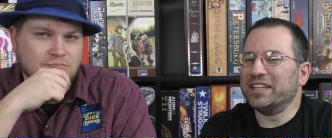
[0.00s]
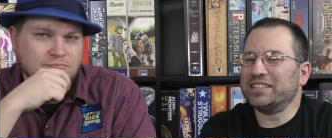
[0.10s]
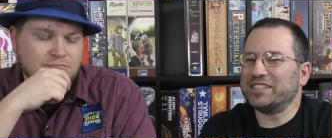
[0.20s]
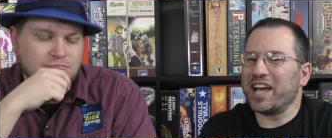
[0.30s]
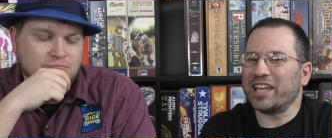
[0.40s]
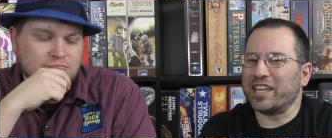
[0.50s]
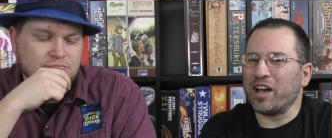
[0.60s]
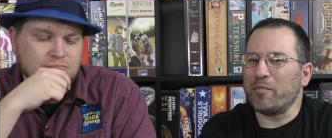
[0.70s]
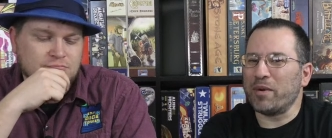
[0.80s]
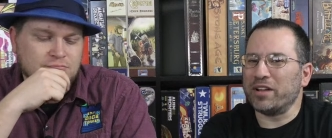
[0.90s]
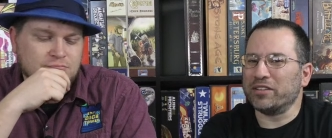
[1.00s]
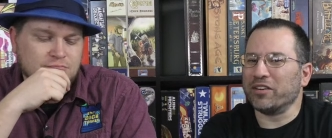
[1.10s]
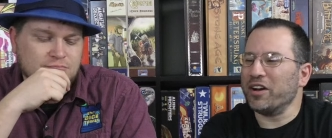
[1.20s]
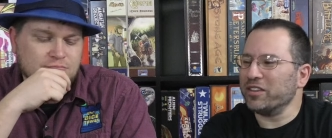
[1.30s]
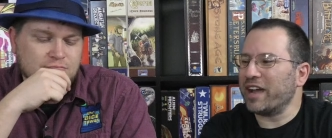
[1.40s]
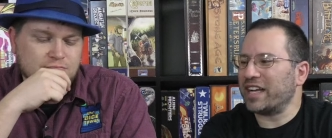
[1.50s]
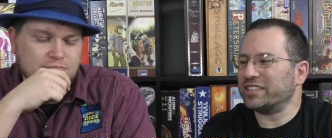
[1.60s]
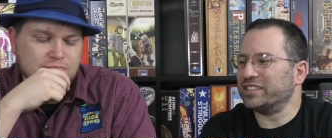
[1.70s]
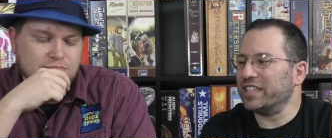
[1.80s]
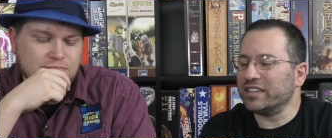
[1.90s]
Speaker 1: stocking up on your other
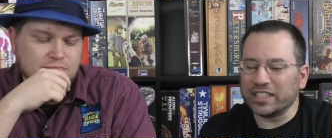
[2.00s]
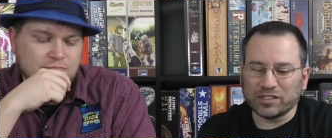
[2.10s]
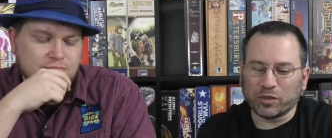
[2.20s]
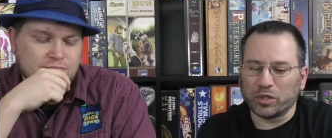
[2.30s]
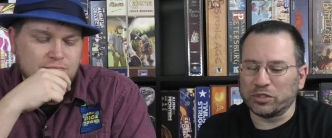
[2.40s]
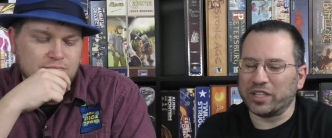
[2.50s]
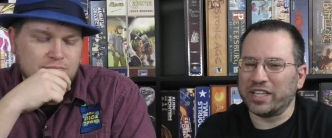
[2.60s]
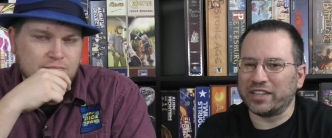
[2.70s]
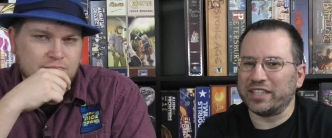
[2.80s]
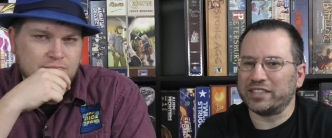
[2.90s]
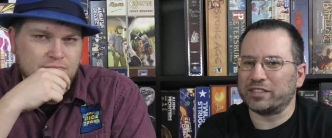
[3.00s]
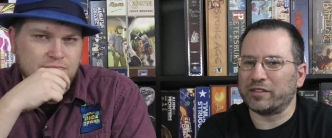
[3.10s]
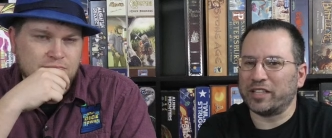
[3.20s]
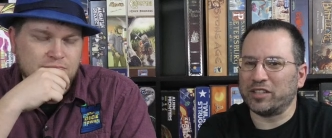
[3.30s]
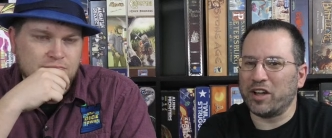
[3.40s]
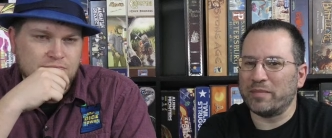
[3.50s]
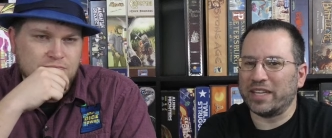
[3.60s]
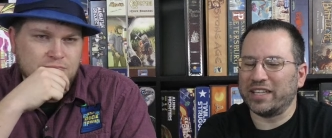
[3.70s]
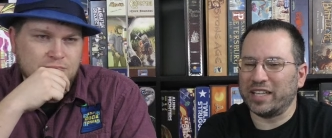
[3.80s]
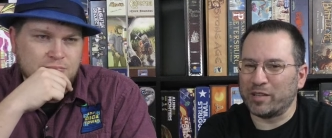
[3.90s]
actions, unless of course you could hit things at the right timing
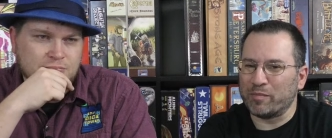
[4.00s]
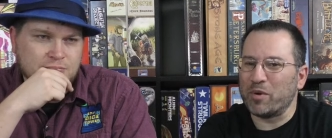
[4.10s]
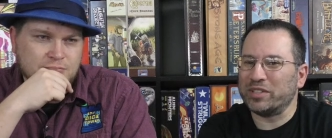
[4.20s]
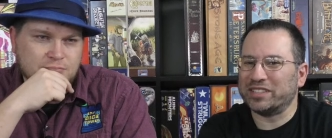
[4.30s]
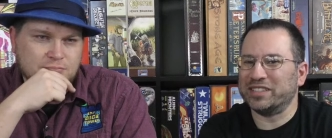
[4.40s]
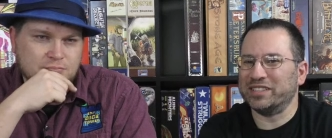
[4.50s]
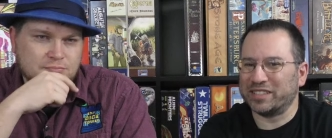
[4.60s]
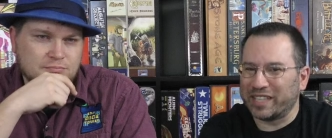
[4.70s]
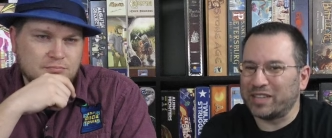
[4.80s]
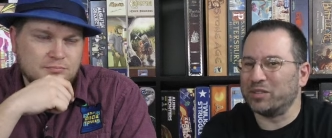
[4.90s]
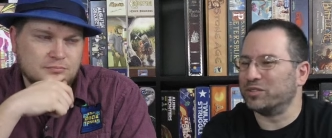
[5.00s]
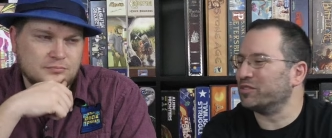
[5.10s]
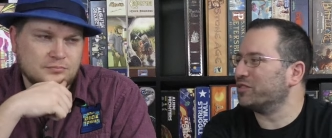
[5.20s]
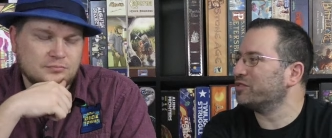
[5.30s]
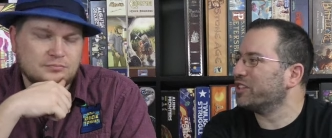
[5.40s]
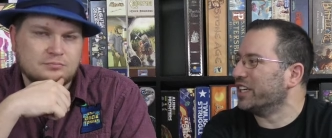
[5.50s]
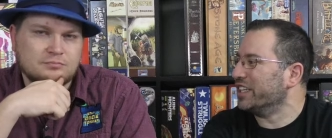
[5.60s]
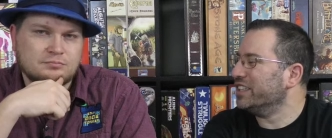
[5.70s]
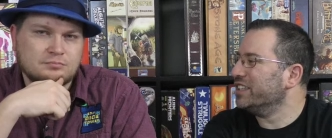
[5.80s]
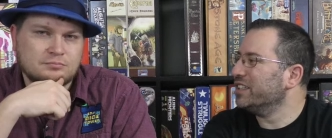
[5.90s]
and get the bonuses to get those for
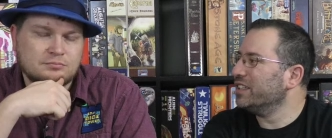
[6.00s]
free.